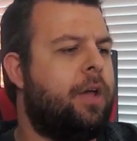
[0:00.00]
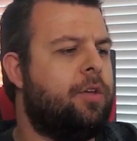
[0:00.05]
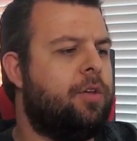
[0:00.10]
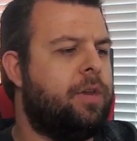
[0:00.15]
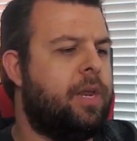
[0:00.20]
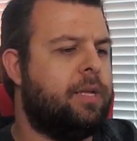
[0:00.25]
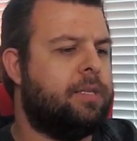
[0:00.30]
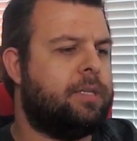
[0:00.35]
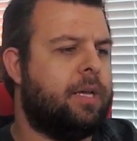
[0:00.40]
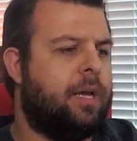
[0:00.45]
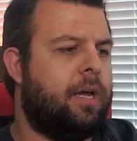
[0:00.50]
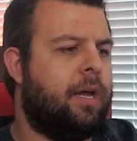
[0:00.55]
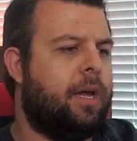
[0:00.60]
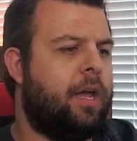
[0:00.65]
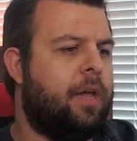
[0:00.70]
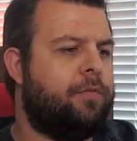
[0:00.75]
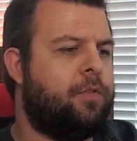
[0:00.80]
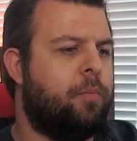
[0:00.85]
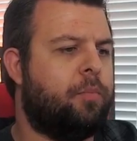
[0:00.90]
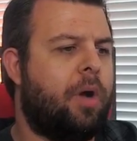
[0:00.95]
You need
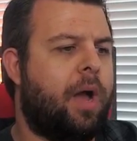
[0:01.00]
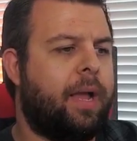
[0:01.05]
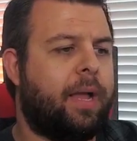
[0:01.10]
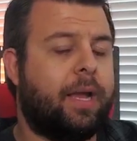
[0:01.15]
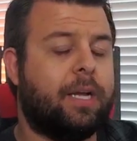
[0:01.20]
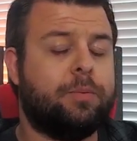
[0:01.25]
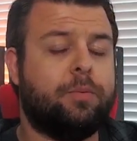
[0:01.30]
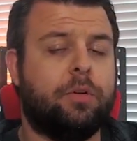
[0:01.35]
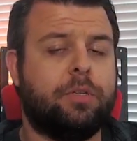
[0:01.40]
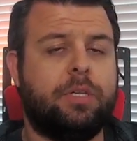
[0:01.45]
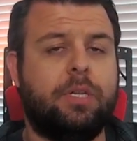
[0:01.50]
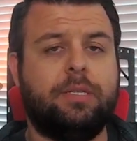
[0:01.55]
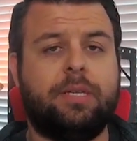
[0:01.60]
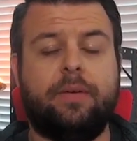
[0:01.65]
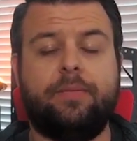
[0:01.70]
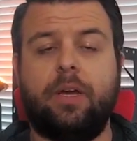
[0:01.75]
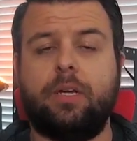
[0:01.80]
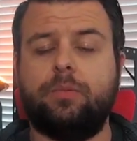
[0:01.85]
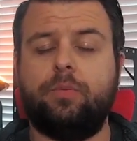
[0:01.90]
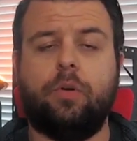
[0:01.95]
to, if you're buying Xbox, you need
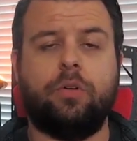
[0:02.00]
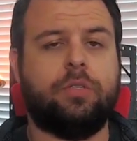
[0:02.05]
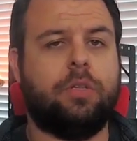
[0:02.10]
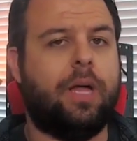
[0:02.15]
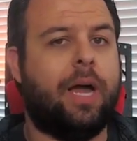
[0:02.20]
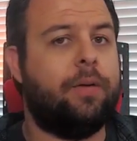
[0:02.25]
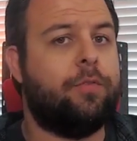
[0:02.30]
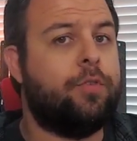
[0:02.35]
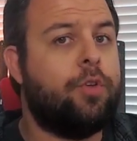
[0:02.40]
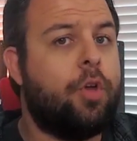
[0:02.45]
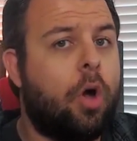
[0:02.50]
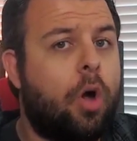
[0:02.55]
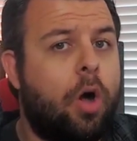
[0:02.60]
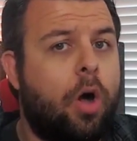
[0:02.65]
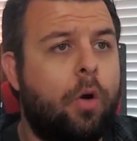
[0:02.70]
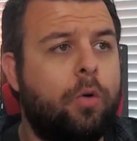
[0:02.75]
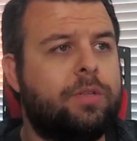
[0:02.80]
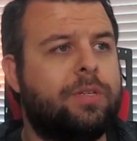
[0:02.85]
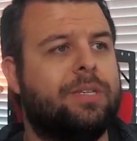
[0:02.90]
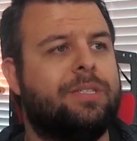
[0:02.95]
to have Xbox Live
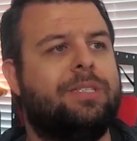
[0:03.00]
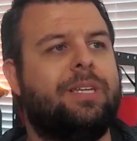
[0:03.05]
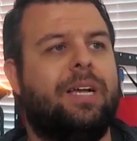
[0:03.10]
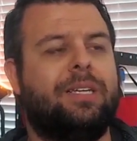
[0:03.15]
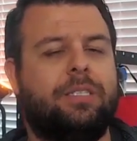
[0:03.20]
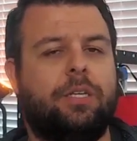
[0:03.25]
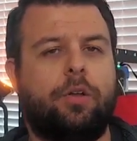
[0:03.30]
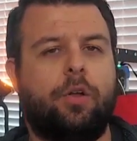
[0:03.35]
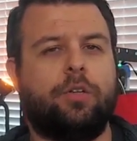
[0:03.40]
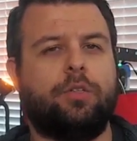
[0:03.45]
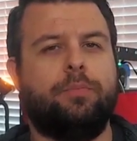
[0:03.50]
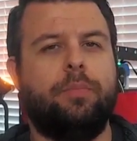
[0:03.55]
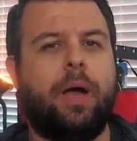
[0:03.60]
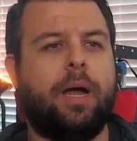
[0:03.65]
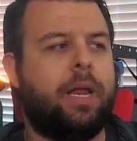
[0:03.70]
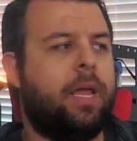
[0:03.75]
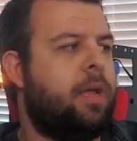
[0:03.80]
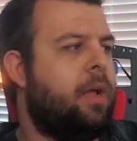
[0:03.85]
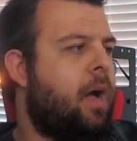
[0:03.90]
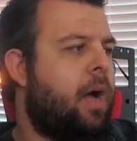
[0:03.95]
Gold, so it starts to cost
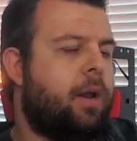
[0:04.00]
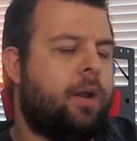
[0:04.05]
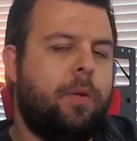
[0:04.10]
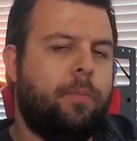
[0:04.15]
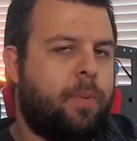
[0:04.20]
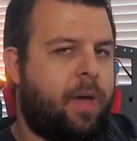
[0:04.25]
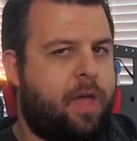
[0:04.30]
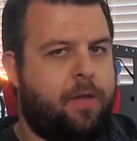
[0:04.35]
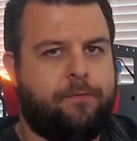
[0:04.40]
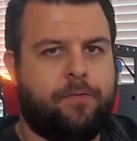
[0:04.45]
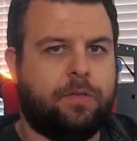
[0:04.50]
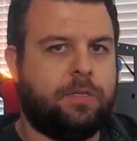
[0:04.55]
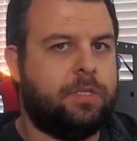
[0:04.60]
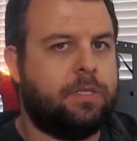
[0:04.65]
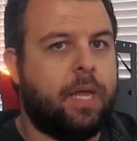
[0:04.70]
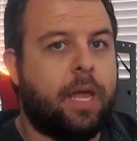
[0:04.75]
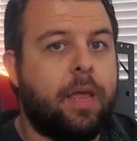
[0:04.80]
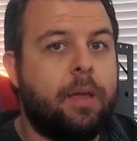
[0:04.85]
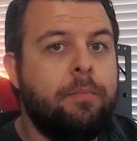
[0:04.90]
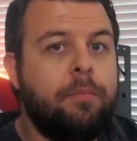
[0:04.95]
money. I don't pay for
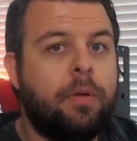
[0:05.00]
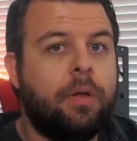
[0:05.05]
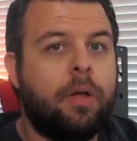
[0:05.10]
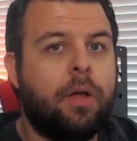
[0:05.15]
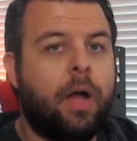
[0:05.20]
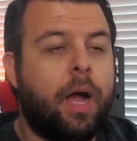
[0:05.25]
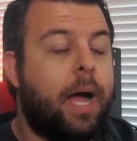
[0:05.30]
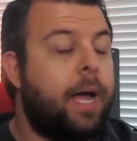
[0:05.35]
Steam.